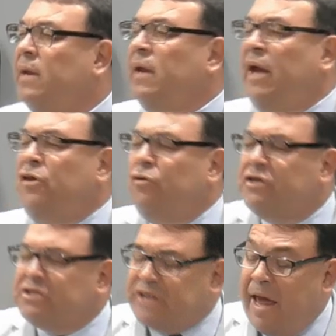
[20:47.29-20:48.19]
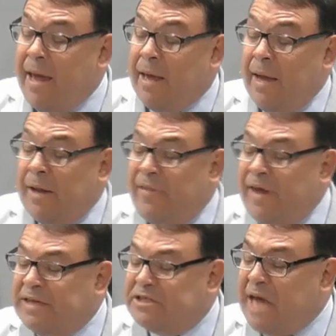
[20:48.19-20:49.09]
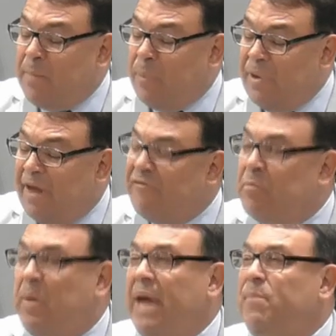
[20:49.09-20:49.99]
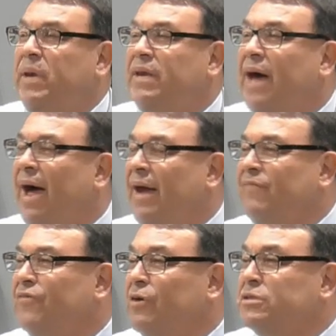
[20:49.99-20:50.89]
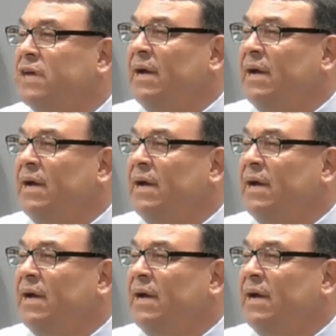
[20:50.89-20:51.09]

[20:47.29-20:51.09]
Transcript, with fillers: And you just take the example of a baby dying, folks.